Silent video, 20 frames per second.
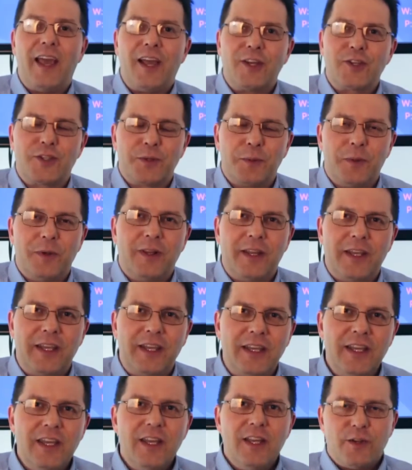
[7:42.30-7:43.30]

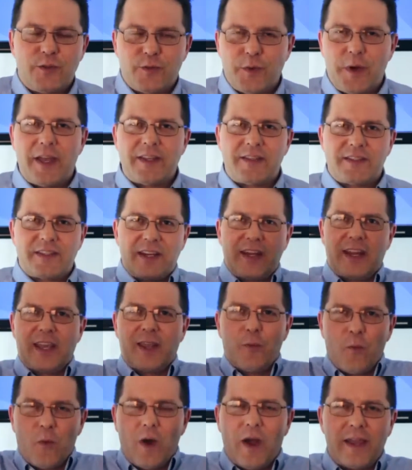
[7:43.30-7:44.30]
actually dressed in
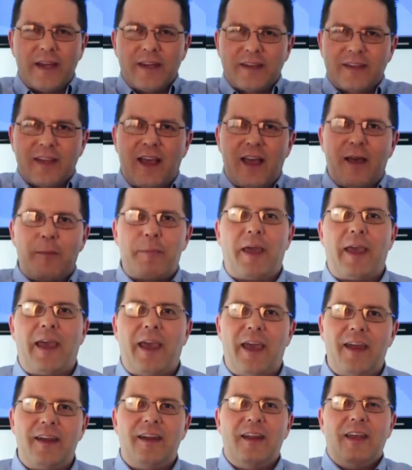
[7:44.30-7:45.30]
a white top
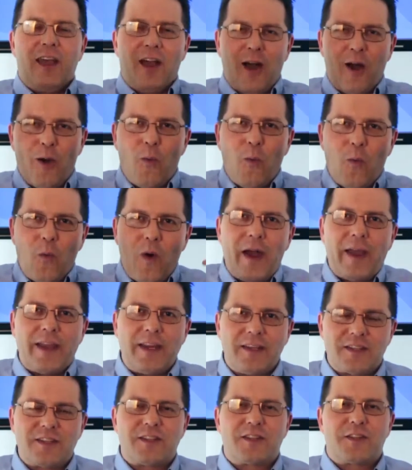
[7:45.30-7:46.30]
hat, a
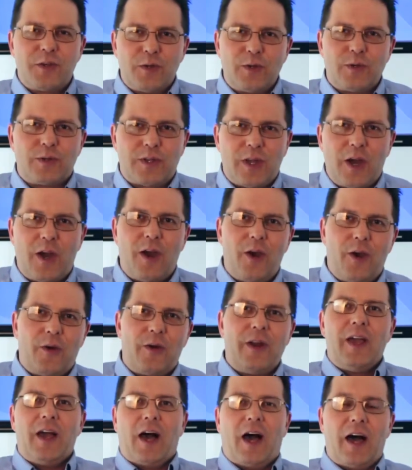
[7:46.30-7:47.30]
white suit
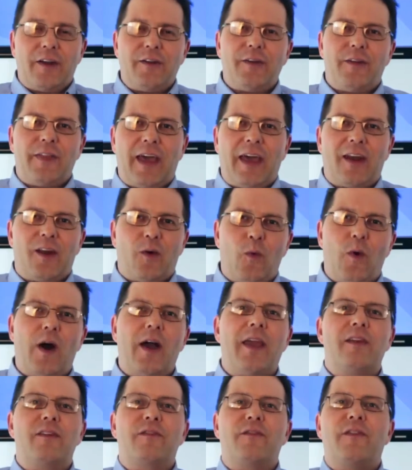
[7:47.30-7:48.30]
coat, under that a
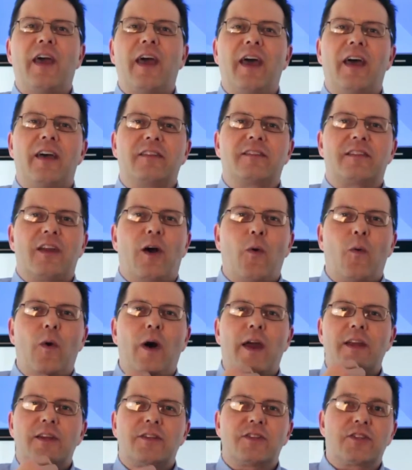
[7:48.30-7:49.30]
white vest, a
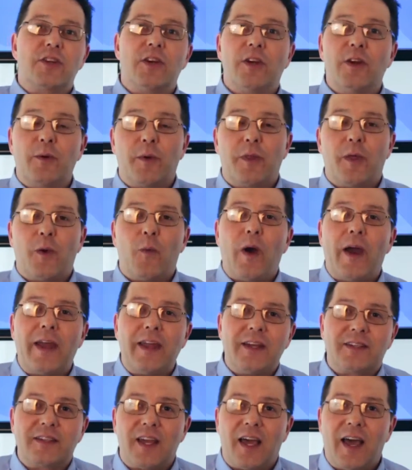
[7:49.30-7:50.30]
white shirt with a
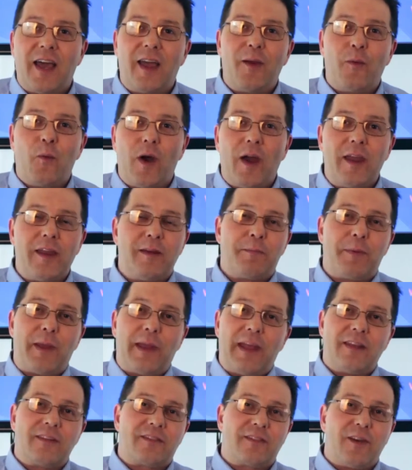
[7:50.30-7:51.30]
white tie, white
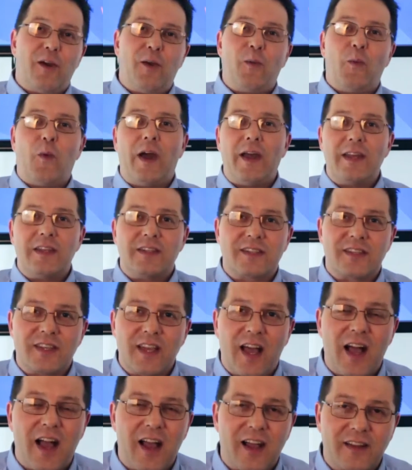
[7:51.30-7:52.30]
pants on, white
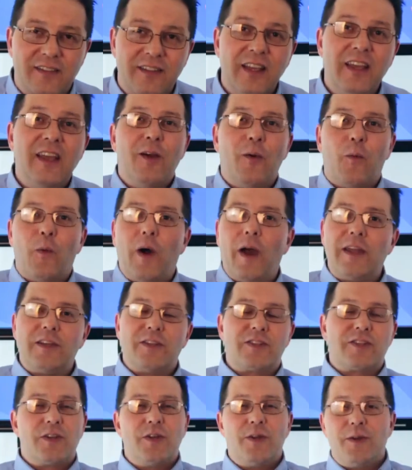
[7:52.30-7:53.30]
socks,
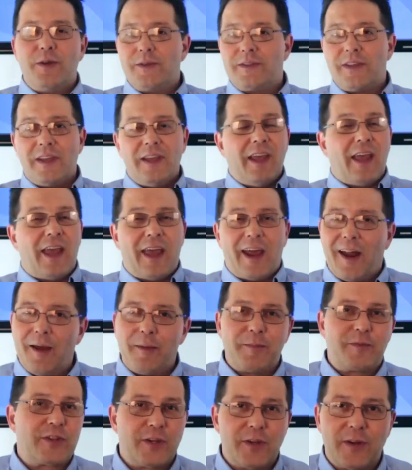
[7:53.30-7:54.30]
white shoes, and
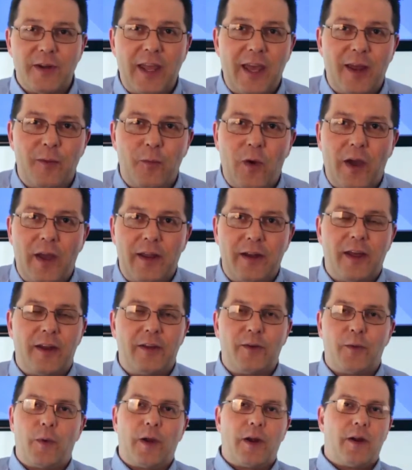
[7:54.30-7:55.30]
I'm sure he had white
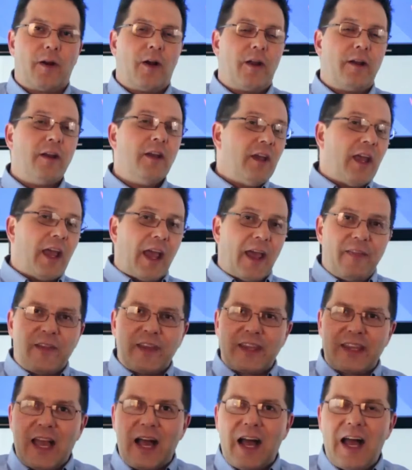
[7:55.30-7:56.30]
underwear on. And
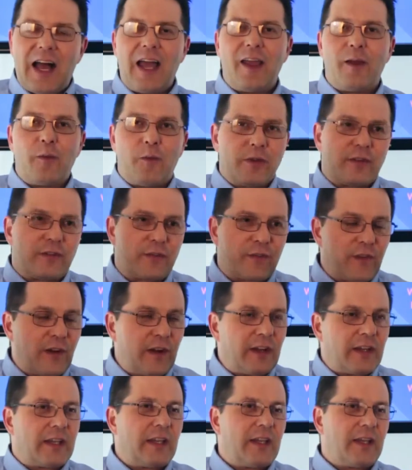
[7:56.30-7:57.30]
the guy was
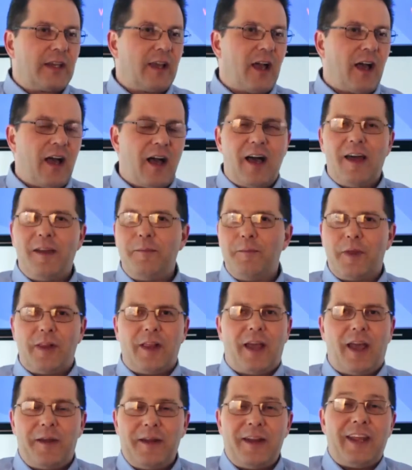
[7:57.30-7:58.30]
freaking
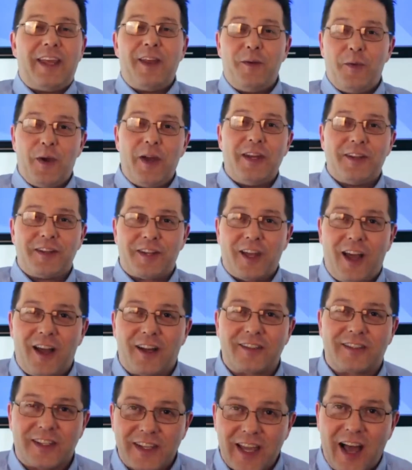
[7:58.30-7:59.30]
and he went and
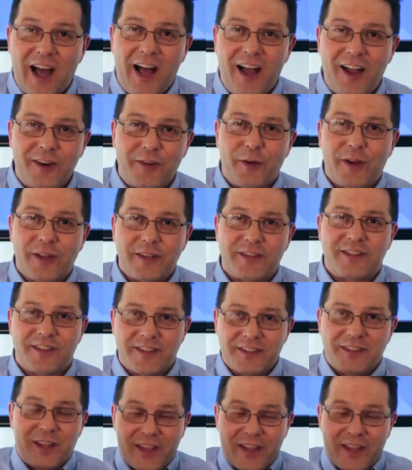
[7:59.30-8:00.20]
talked to Congress